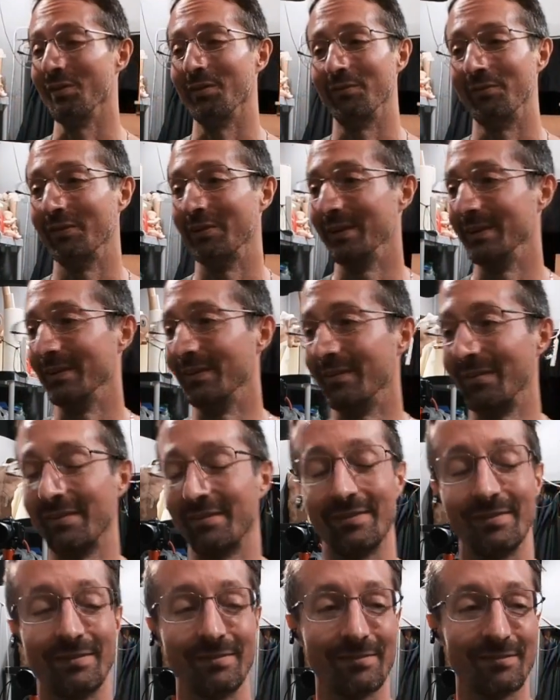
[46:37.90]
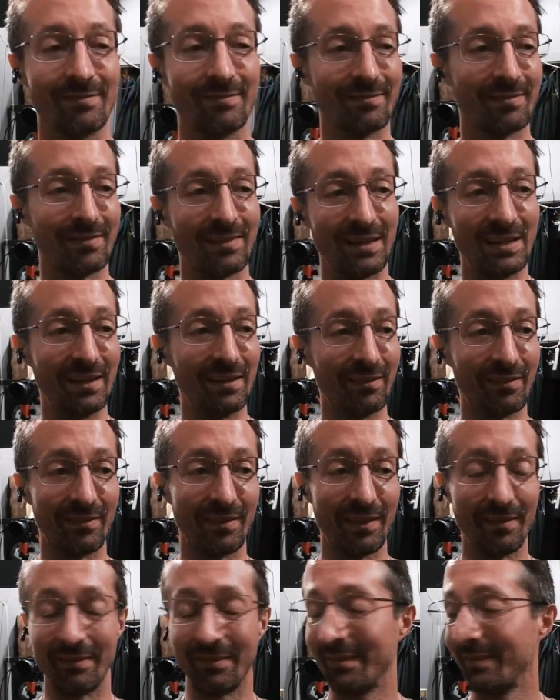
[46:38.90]
funniest things
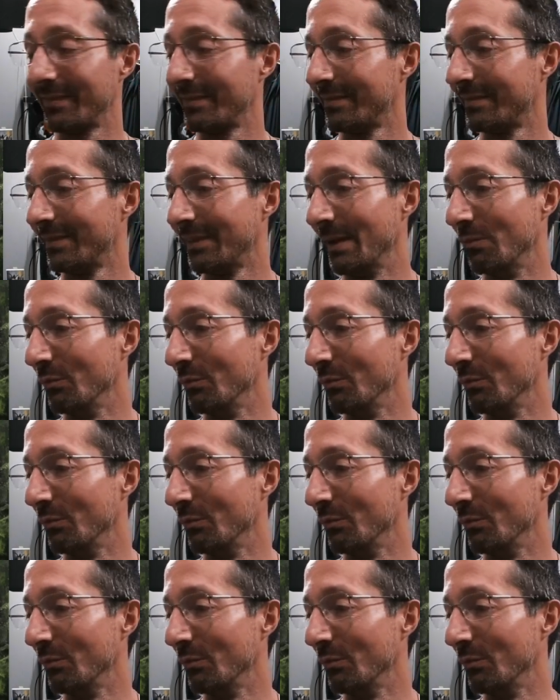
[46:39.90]
that